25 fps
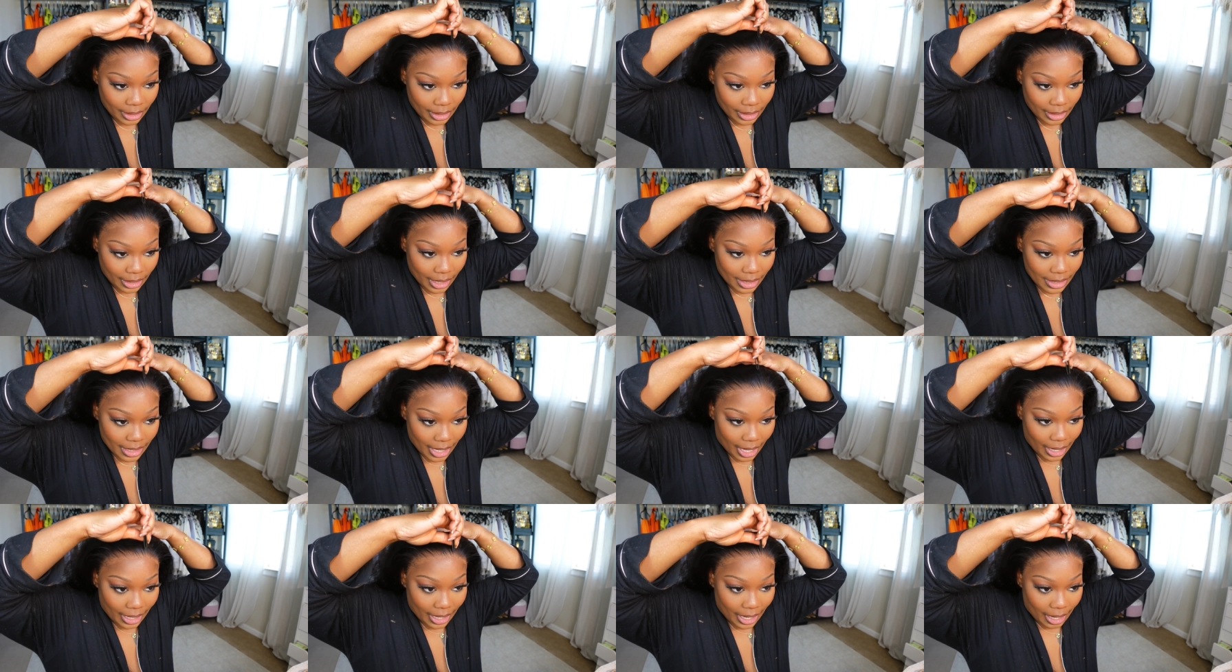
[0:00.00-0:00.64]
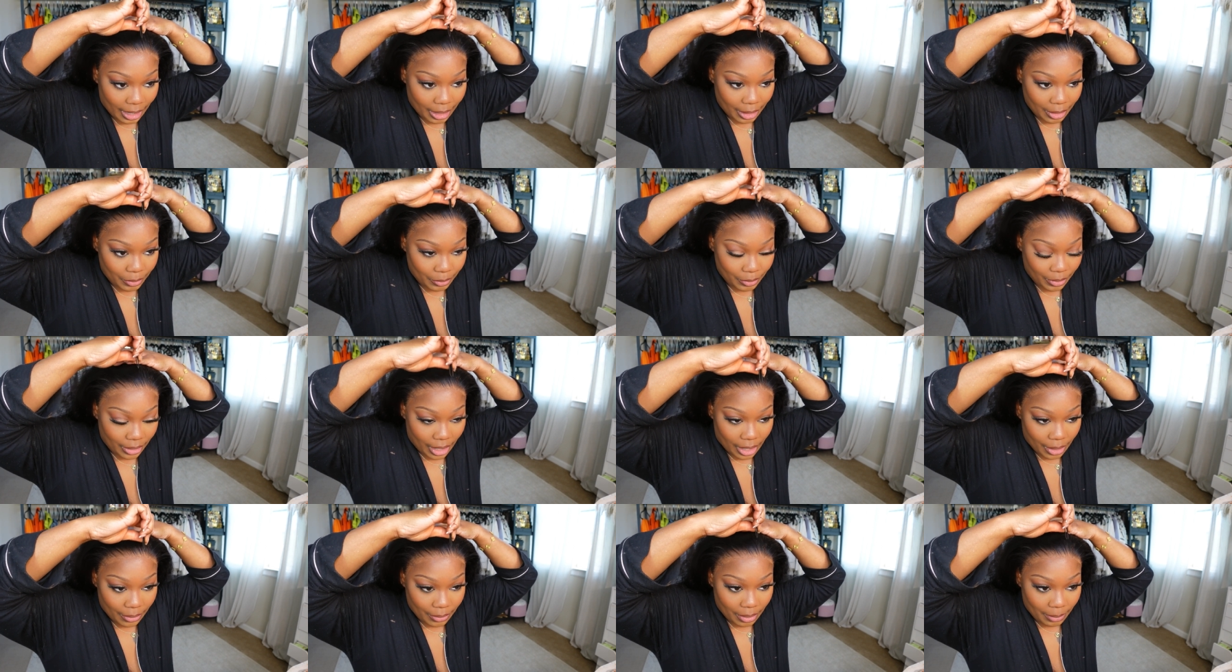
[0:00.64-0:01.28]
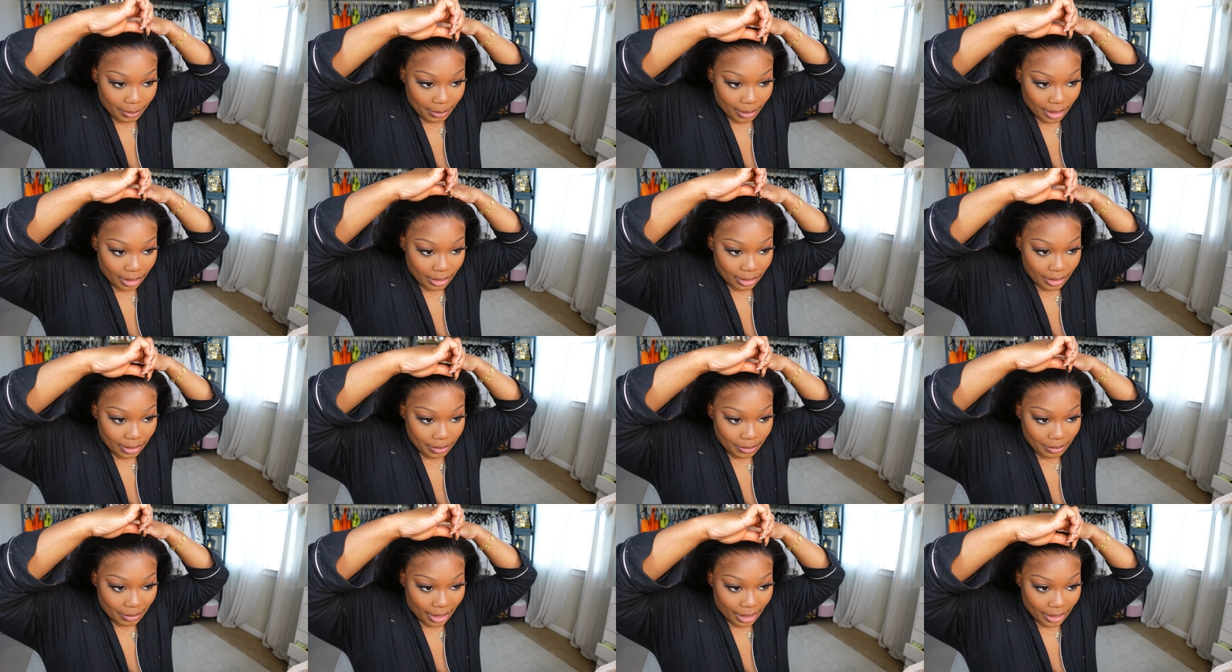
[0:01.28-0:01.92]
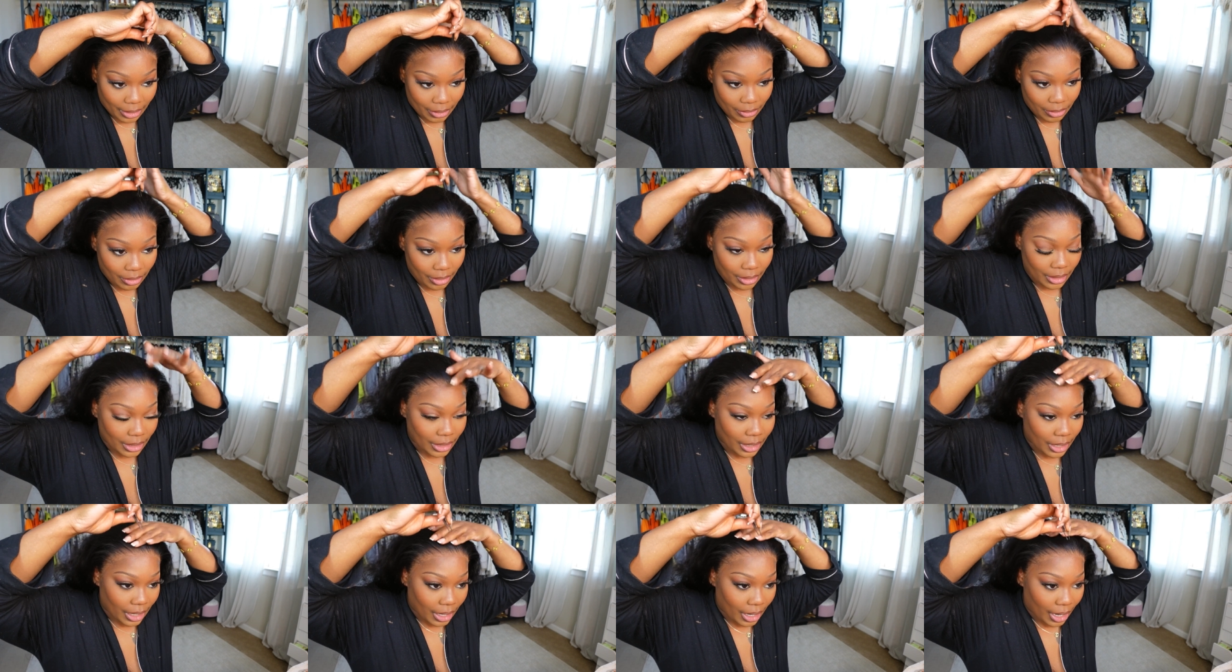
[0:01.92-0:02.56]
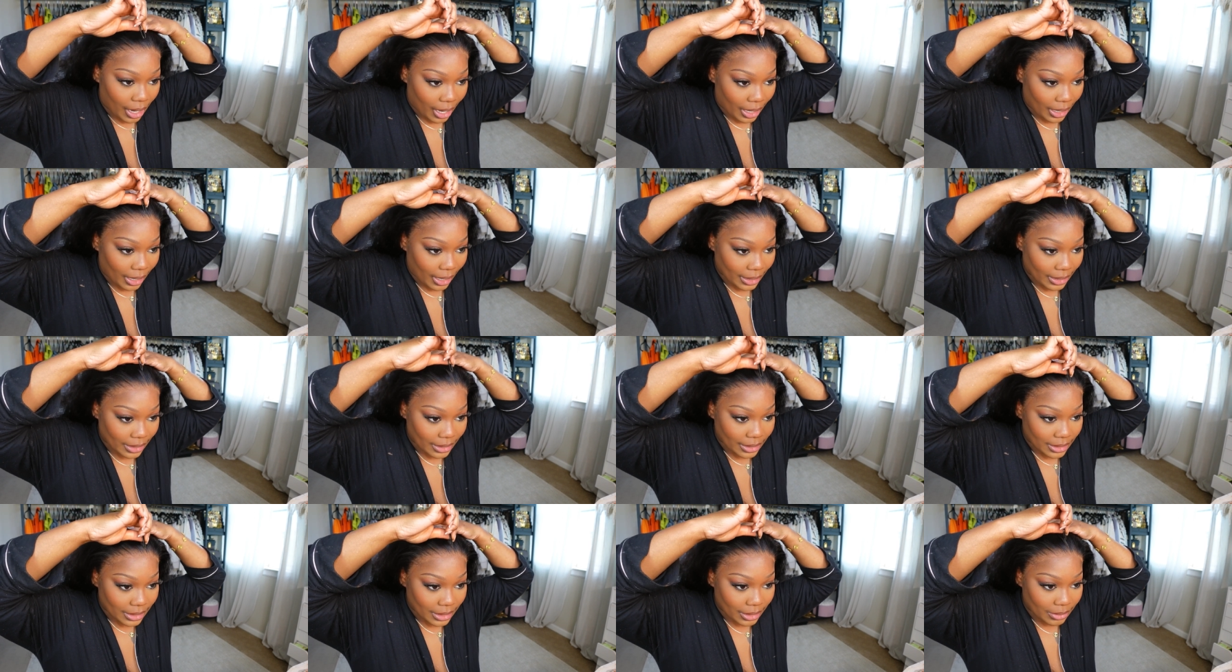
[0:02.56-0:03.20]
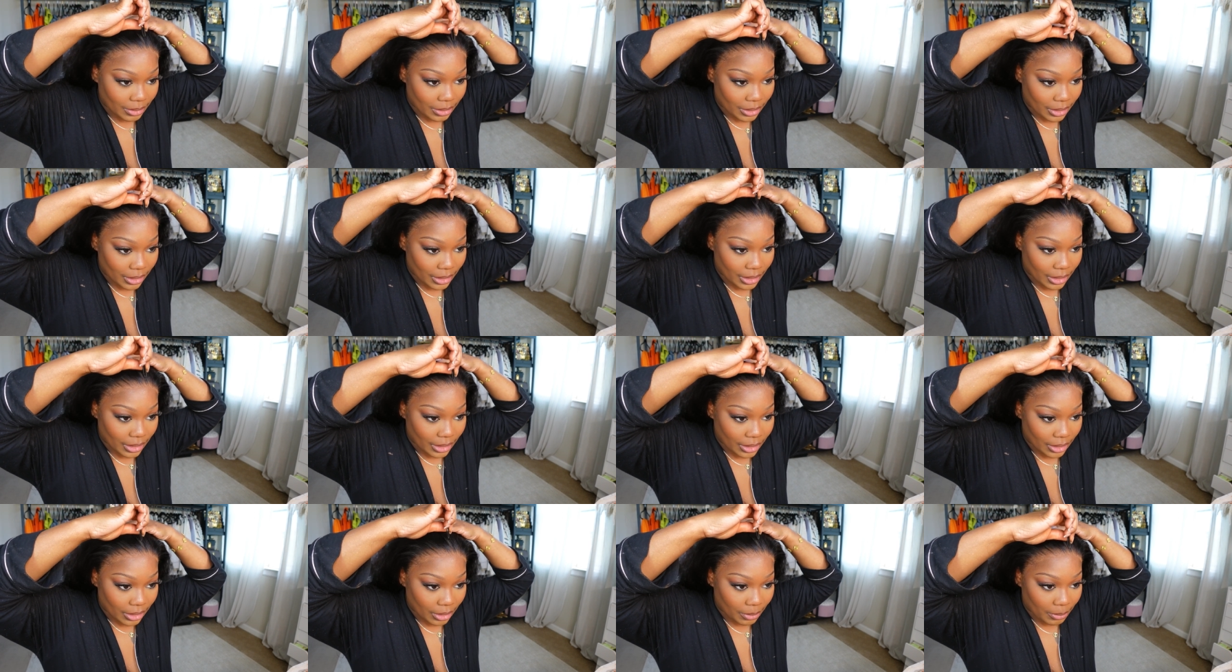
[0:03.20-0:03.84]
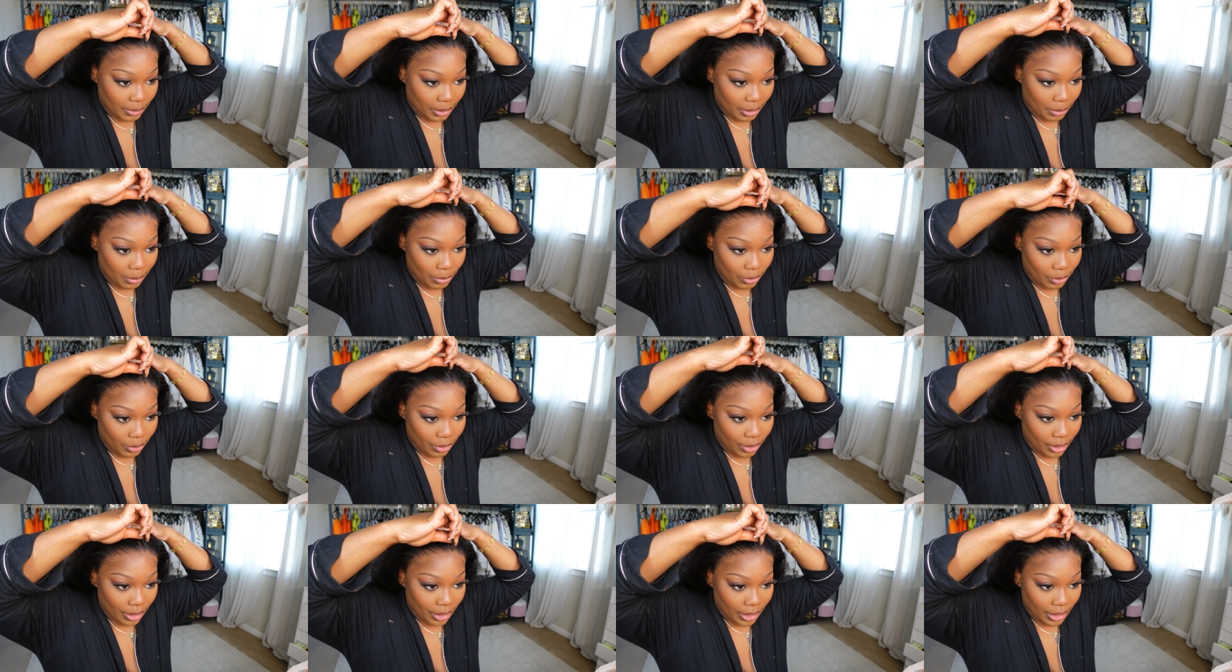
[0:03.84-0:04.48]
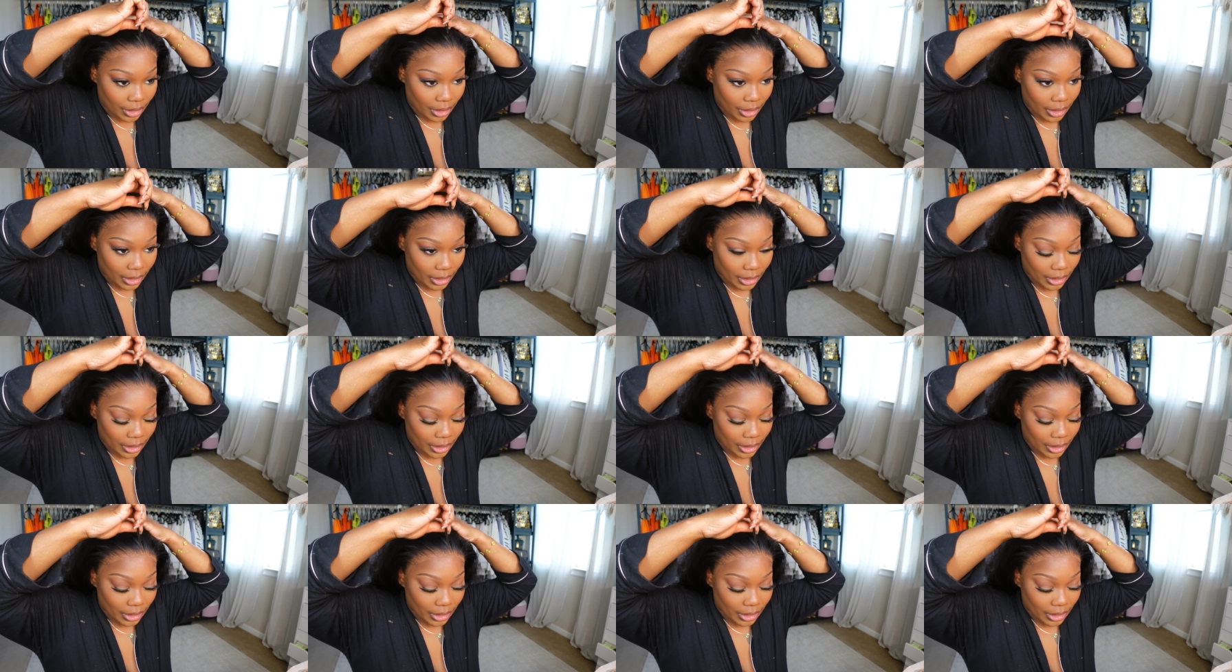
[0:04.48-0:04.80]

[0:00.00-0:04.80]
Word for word: Because I like, when I wear my, my curly hair, I like it to look a little bit more